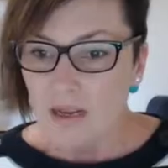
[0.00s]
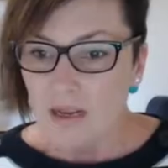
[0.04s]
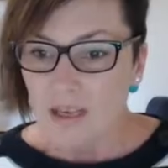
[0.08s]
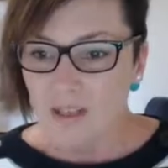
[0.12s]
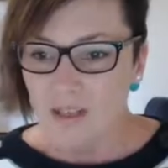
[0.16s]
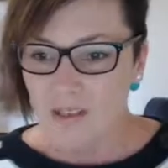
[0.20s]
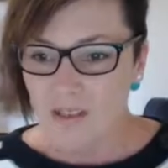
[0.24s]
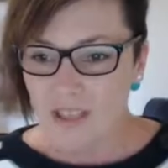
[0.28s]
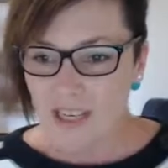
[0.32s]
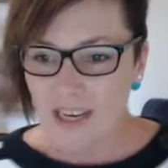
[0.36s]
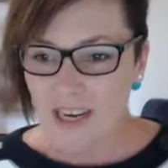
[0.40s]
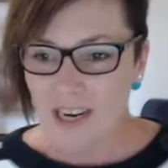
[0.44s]

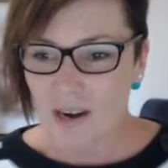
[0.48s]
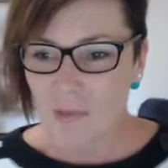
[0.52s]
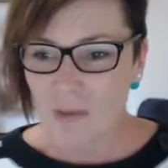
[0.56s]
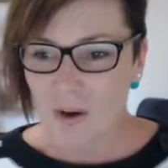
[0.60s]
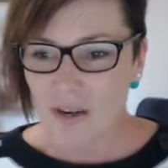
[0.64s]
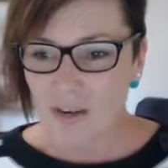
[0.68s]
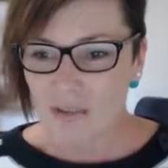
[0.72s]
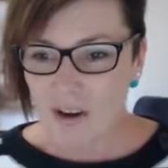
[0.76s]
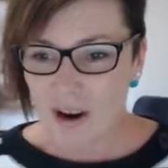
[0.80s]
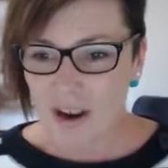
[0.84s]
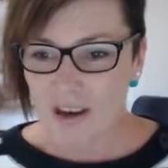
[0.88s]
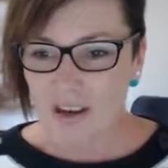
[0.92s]
Georgina,
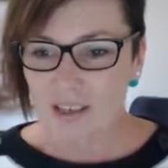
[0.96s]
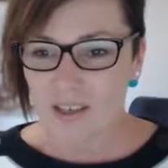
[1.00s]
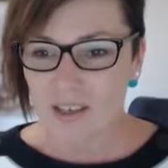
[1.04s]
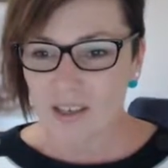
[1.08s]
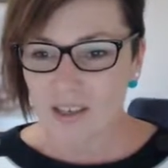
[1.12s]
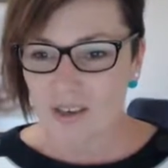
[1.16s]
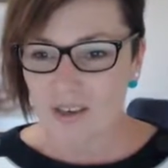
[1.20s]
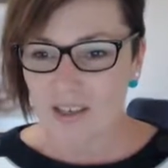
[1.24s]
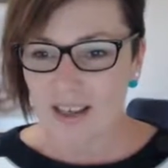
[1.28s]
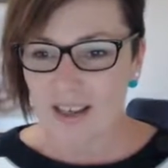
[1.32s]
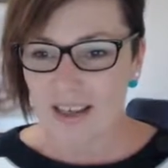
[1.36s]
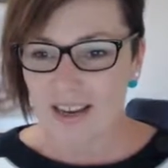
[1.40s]
we tried to
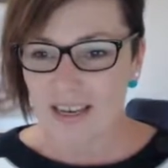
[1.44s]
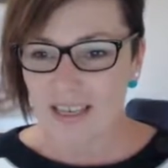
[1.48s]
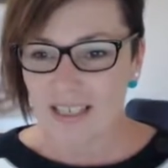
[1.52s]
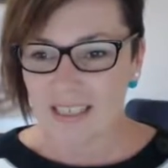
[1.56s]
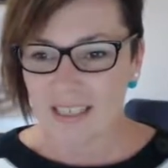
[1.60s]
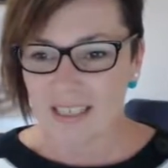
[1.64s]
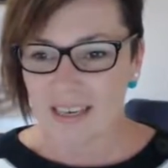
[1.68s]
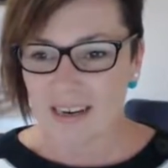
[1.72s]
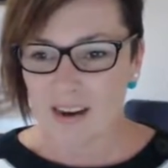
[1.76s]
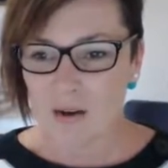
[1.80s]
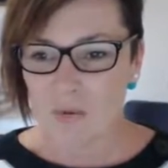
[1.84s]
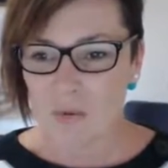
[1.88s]
do that at
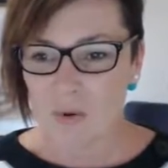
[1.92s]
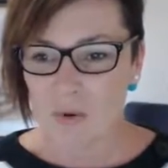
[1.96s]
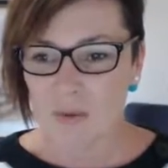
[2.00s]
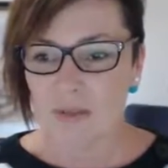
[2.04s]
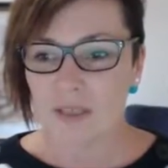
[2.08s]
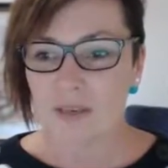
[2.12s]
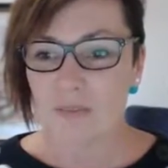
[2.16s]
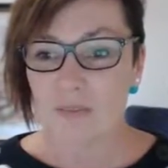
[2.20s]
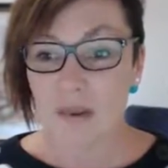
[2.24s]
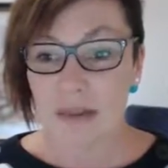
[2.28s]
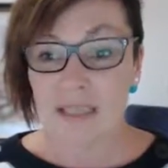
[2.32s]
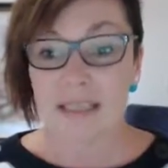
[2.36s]
dinner. What was
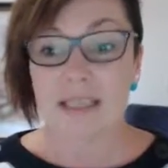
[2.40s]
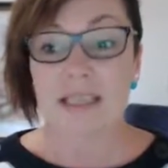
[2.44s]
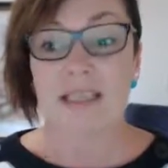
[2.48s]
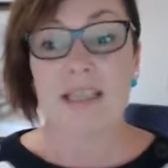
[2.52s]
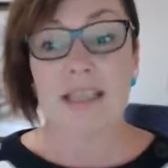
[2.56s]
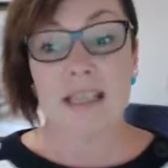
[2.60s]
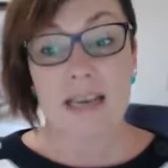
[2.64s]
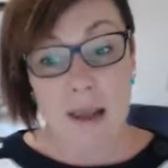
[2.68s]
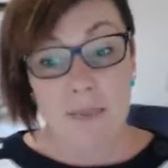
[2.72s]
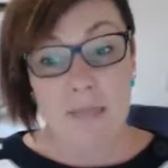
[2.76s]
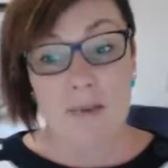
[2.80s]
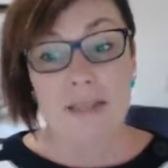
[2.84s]
the best thing
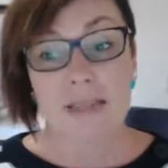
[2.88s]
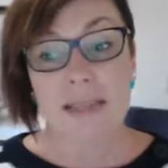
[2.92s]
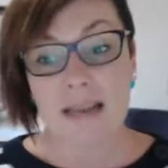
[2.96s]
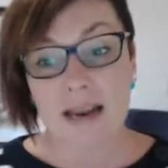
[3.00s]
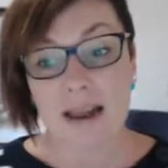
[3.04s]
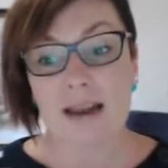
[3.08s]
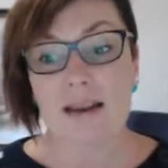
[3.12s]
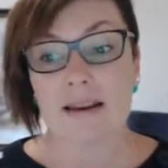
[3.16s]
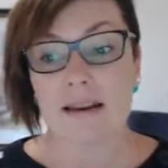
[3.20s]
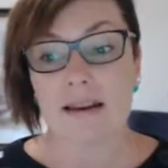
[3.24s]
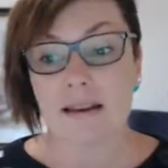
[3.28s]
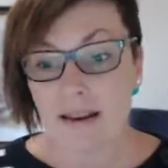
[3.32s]
that happened
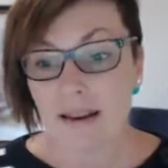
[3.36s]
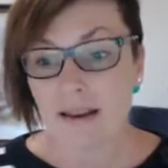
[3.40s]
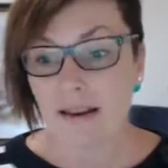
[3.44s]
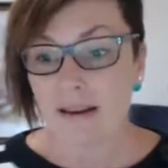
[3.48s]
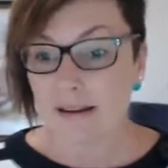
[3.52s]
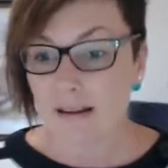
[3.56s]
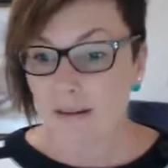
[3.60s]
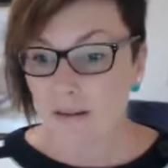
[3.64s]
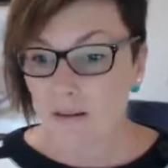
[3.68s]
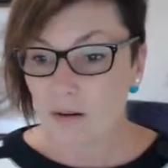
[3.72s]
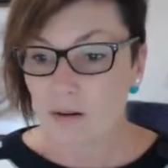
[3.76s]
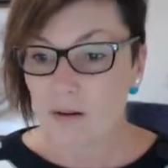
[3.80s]
today? Yeah,
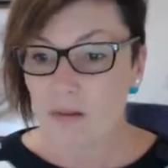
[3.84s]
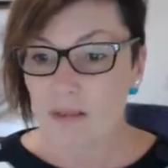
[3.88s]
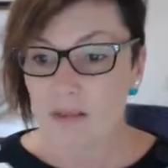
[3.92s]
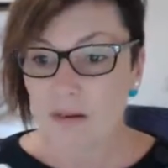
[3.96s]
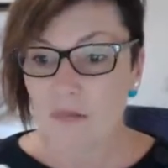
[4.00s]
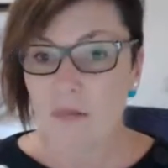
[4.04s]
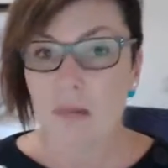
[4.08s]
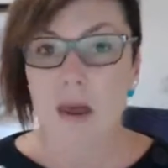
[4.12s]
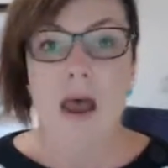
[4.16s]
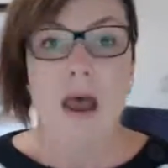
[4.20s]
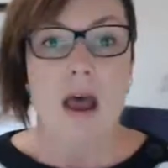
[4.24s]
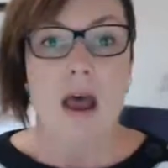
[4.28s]

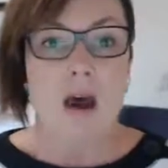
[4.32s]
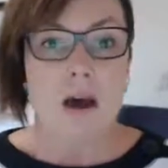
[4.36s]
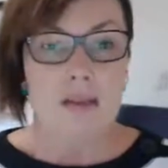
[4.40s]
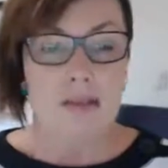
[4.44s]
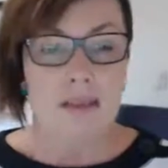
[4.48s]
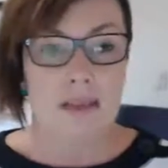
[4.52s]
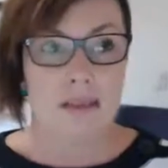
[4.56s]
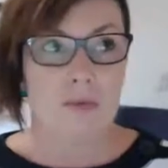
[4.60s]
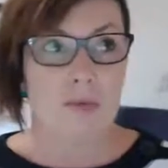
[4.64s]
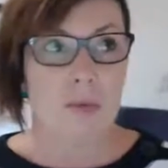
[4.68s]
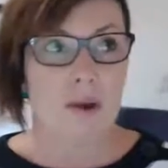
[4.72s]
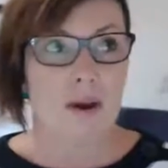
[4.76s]
awesome.
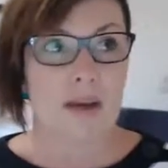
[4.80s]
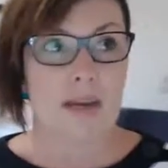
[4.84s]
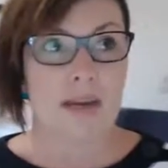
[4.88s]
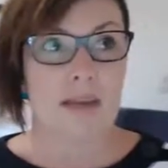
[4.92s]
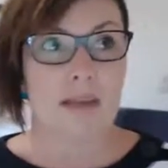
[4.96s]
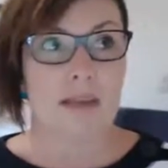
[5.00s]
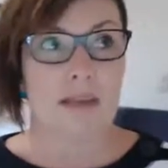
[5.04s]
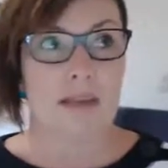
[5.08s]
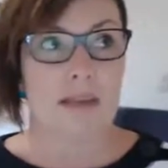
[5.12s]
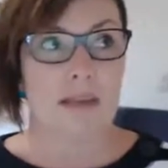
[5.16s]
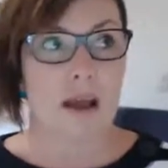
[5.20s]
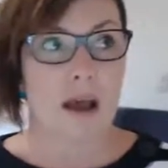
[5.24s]
Another one
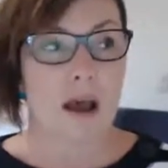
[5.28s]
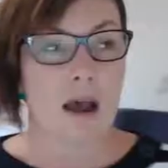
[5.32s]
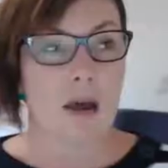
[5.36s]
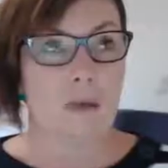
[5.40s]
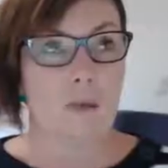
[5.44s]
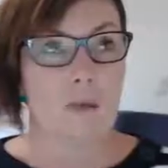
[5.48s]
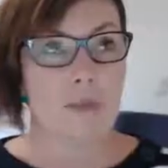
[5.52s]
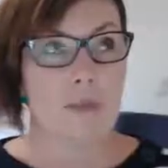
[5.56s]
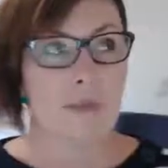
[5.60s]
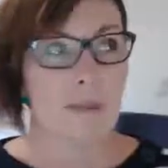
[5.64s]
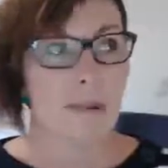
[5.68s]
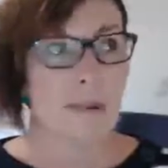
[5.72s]
is,
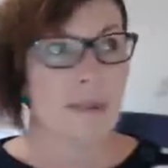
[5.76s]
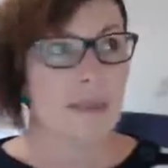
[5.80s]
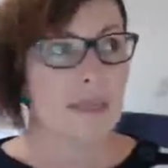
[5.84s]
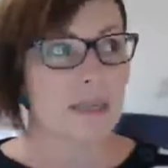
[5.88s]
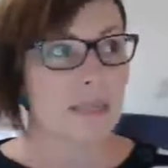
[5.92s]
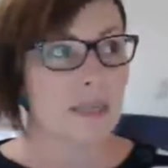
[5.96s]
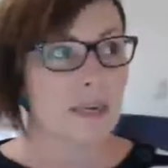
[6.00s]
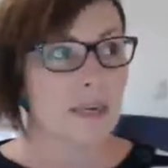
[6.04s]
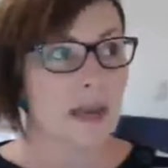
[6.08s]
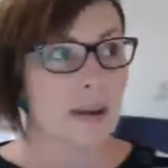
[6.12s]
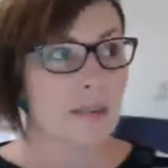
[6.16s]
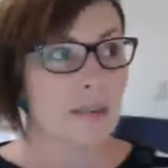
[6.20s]
what was the best thing
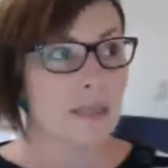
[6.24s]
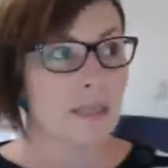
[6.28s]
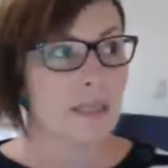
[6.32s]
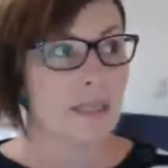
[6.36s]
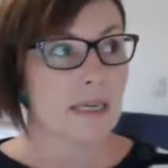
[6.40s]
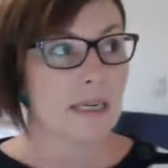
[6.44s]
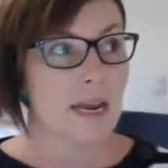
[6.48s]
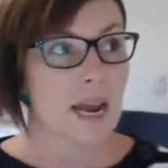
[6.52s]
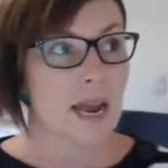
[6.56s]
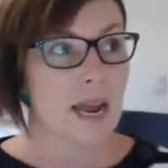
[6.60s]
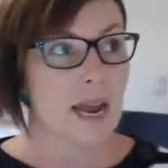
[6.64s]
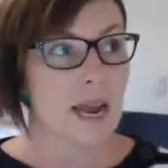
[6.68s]
that happened
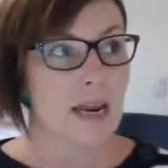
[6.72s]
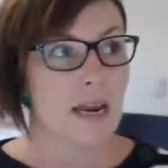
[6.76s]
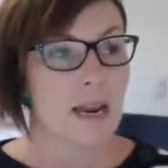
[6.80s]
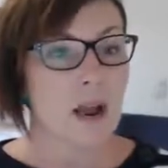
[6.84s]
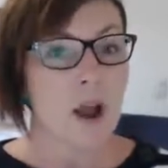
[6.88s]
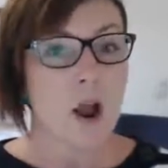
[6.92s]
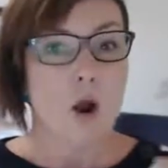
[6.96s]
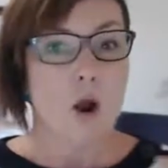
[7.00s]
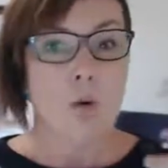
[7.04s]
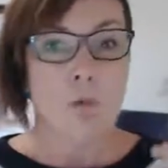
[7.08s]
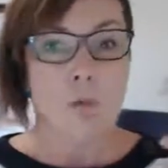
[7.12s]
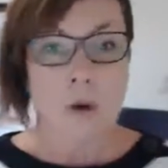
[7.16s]
today?
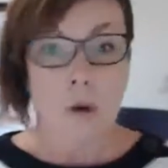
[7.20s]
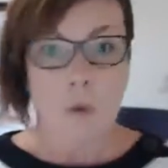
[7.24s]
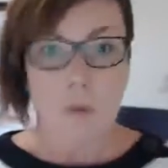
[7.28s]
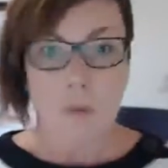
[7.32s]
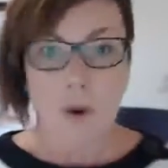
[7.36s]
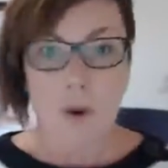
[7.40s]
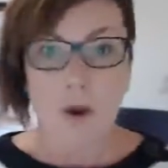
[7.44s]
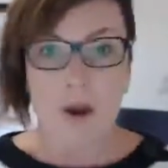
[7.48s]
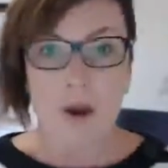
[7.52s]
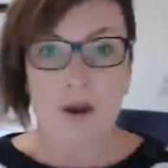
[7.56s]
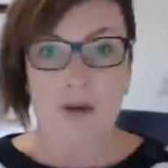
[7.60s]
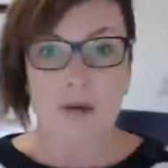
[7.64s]
What
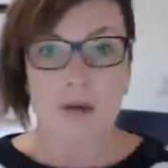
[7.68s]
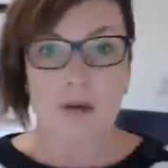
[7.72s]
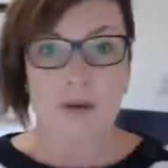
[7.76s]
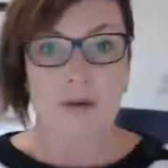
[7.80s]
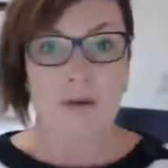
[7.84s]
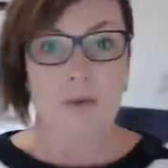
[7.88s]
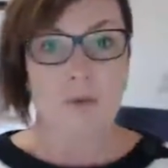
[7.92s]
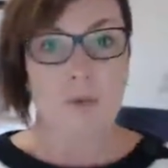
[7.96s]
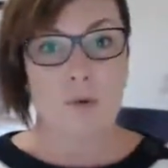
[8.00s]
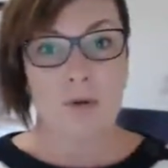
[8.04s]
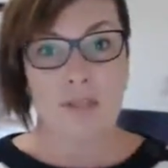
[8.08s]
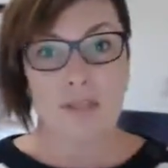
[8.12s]
worked?
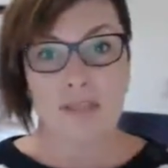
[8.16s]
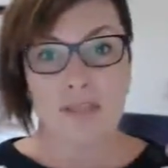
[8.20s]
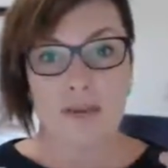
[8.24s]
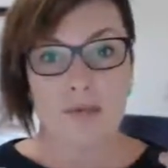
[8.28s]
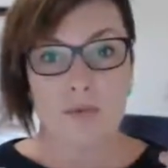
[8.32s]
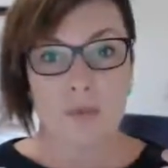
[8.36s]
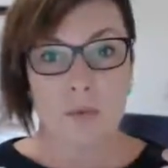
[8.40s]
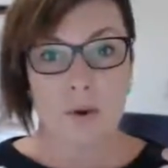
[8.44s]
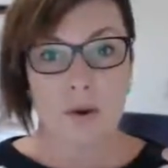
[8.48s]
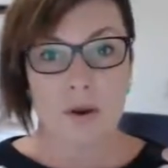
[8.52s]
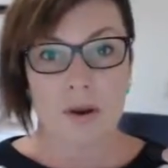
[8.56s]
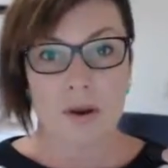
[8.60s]
What
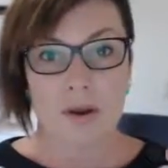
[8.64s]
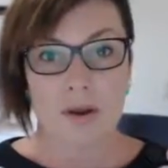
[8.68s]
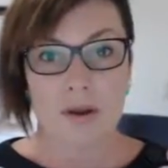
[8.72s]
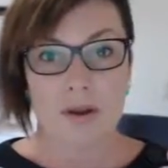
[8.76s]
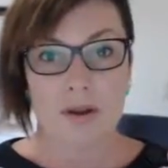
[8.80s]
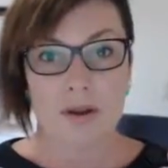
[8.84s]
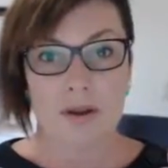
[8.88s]
didn't work?